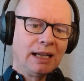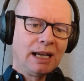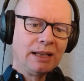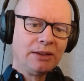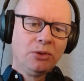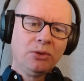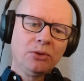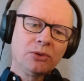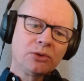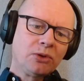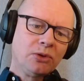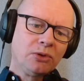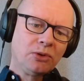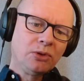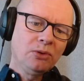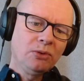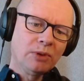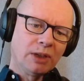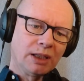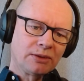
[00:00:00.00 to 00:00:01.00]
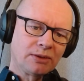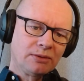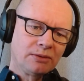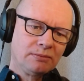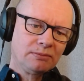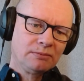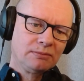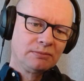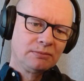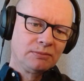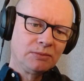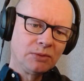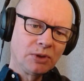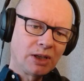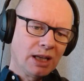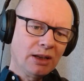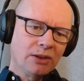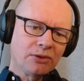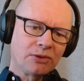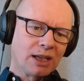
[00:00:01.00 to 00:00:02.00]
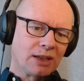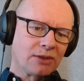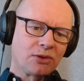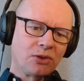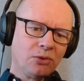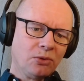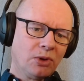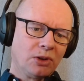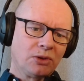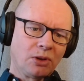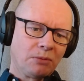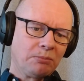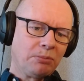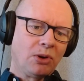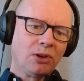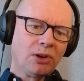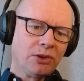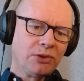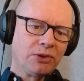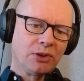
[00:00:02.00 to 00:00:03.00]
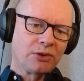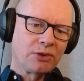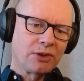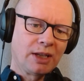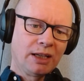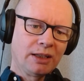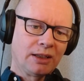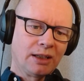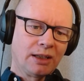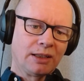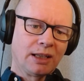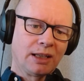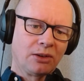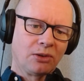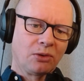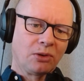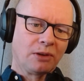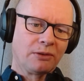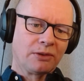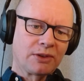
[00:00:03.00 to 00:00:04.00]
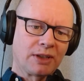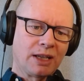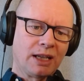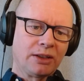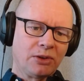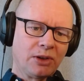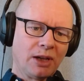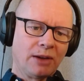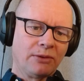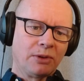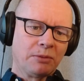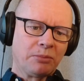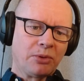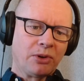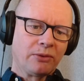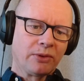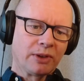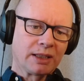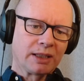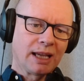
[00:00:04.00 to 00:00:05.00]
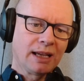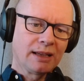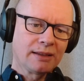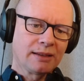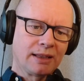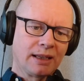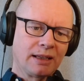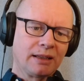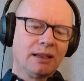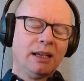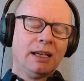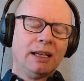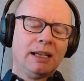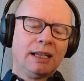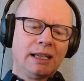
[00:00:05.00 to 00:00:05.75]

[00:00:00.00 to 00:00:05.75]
And who's to do it? You cannot just do a topology study and then all of a sudden you have the perfect casting.